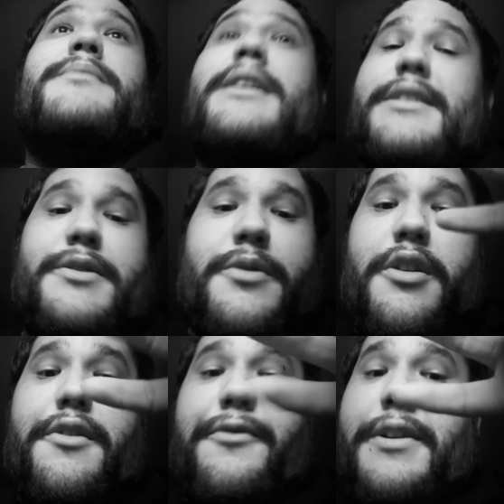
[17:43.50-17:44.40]
my
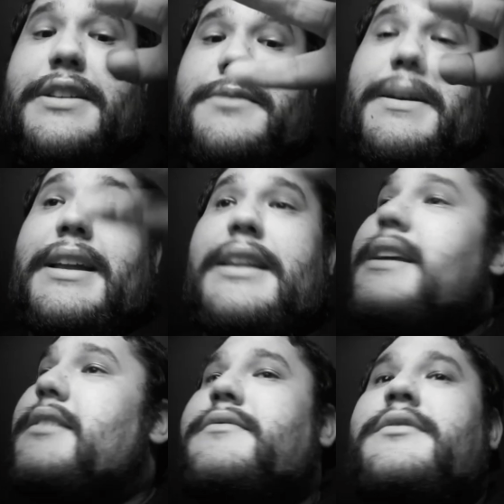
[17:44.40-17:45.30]
so-called friends back
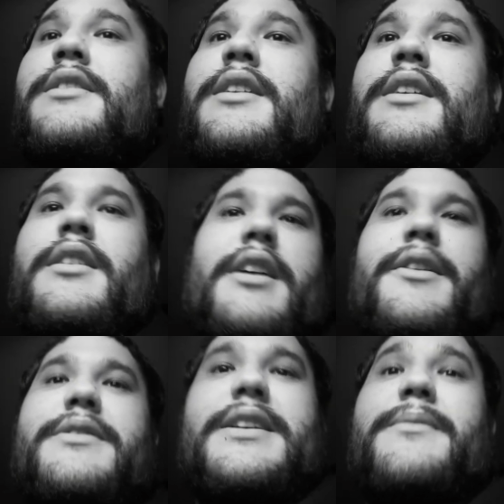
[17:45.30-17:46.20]
then,
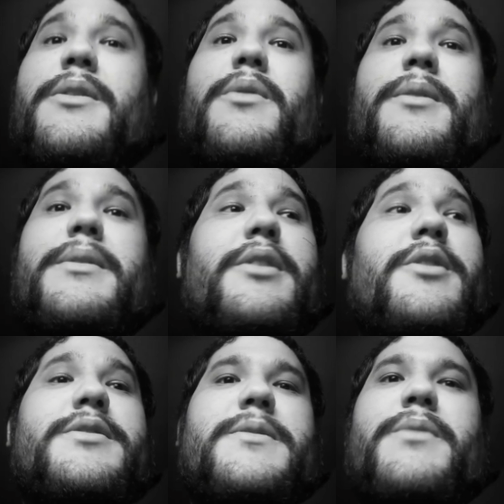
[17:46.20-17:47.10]
every time they wanted me to
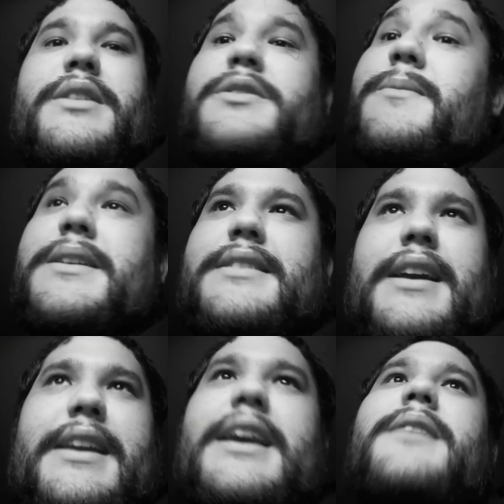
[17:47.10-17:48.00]
go somewhere, I told them, I said,
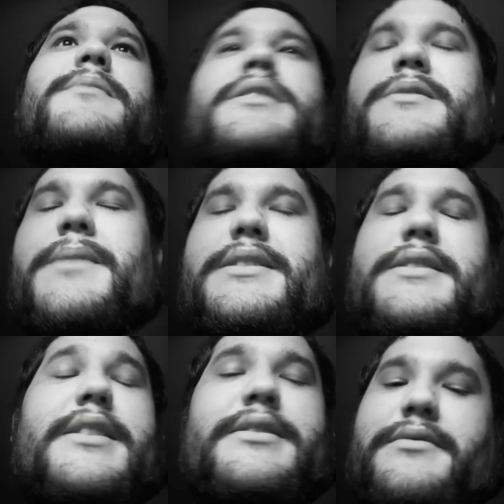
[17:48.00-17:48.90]
I can't because of my
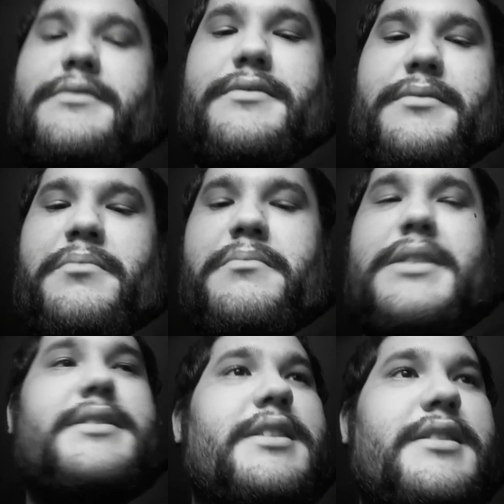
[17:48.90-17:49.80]
son. My
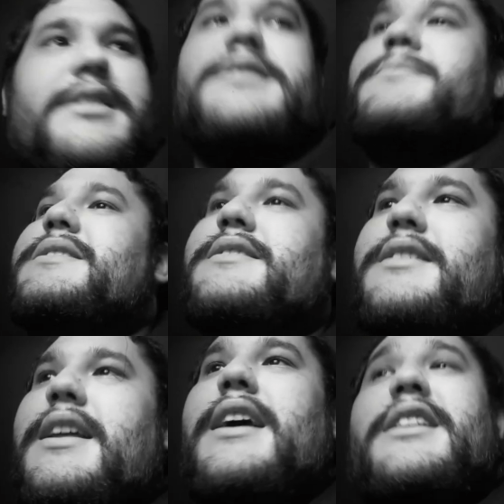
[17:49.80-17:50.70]
son this, my
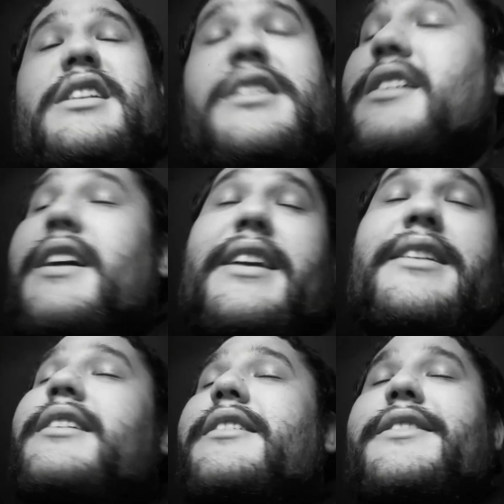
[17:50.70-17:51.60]
son that, and they didn't like it
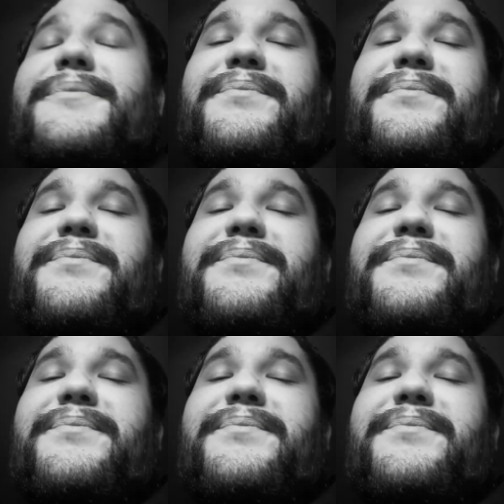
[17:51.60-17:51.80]
either.